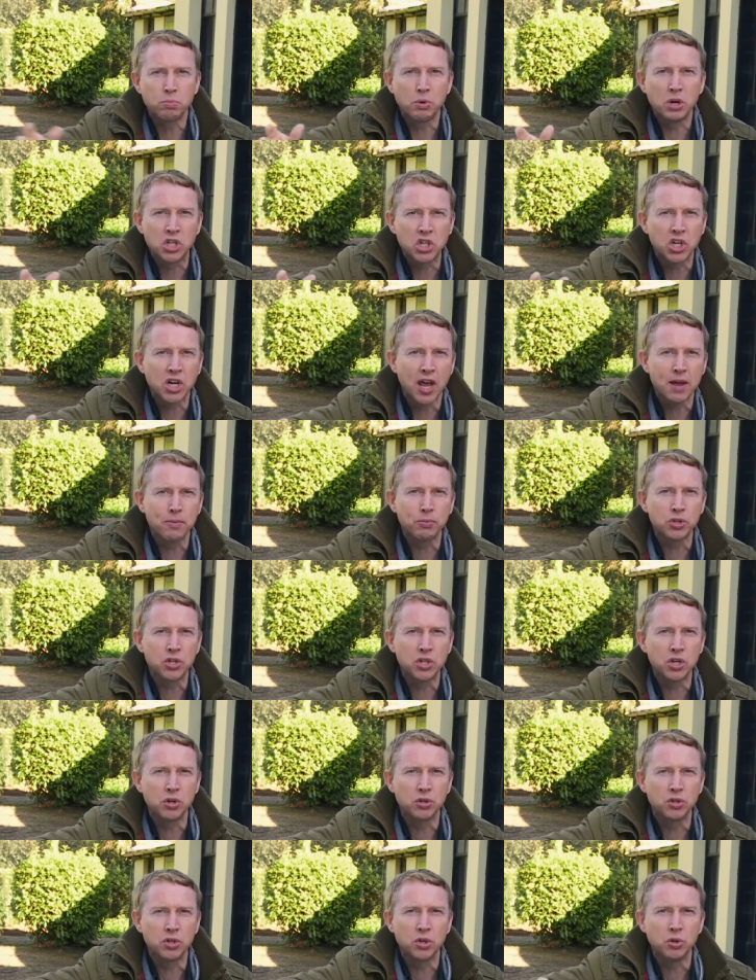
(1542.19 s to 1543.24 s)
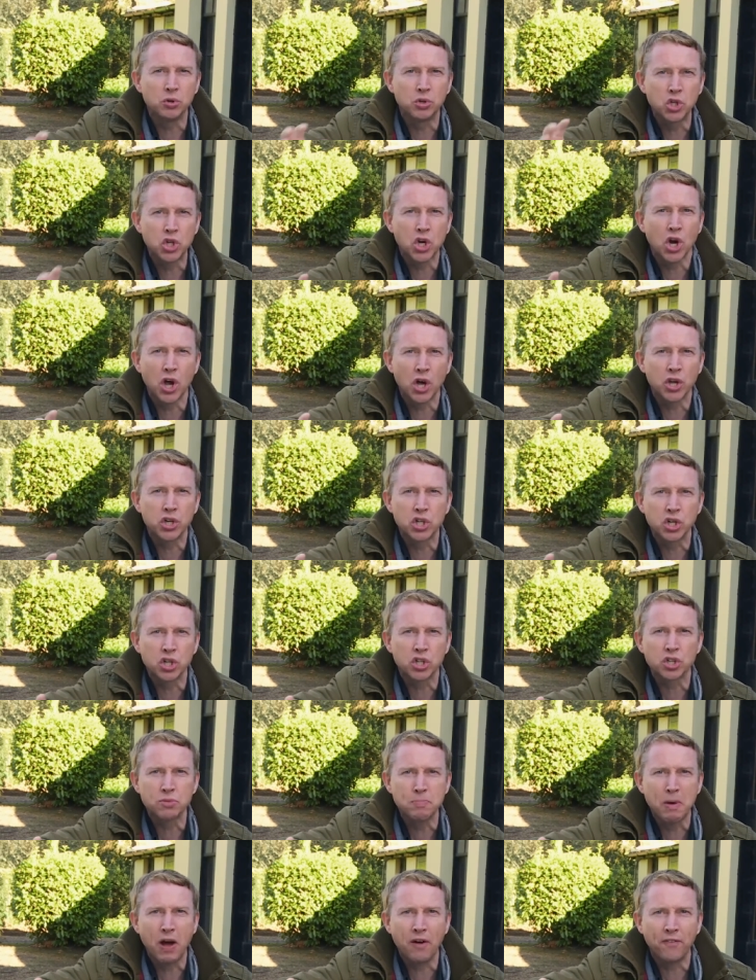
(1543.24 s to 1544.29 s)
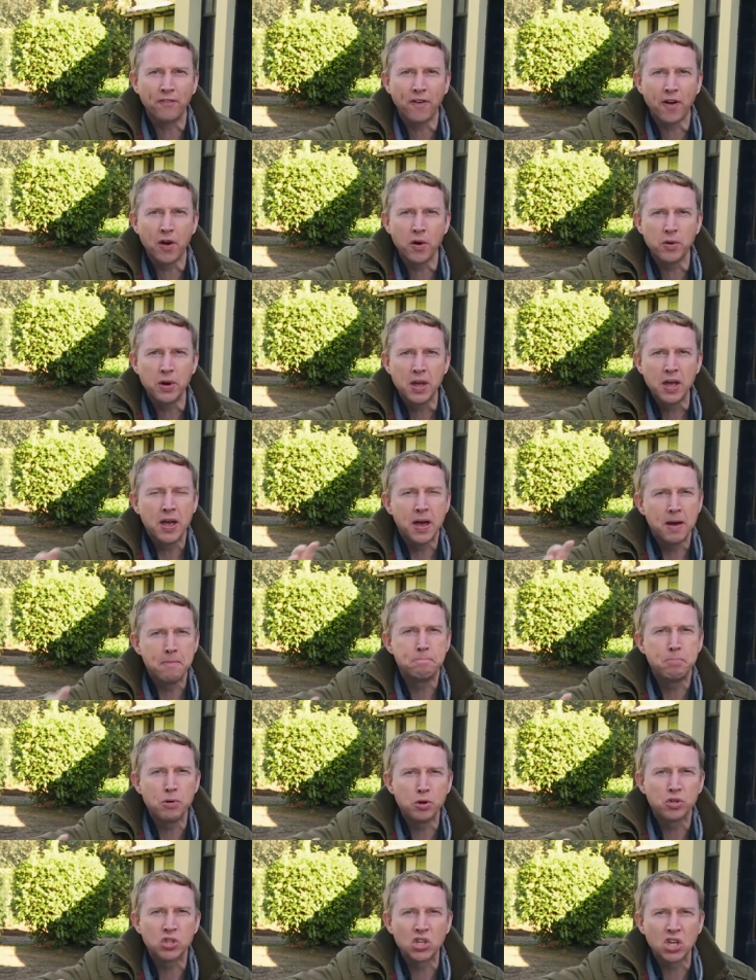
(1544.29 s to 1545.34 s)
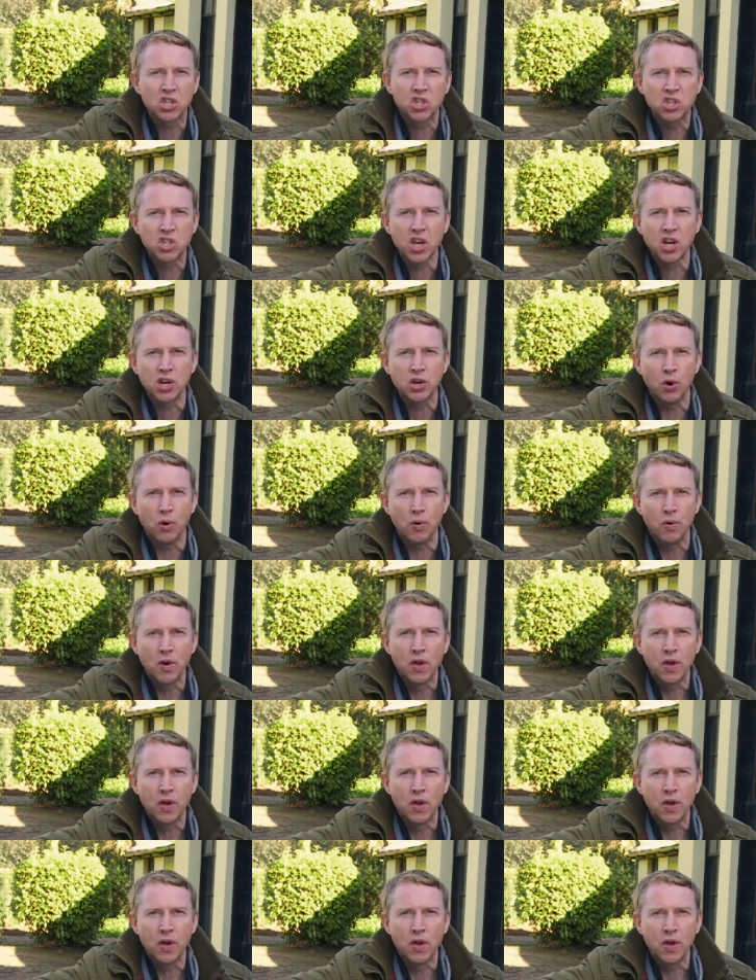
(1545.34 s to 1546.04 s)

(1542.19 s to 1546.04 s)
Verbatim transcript: which enables you to charge your smartphone and boost its signal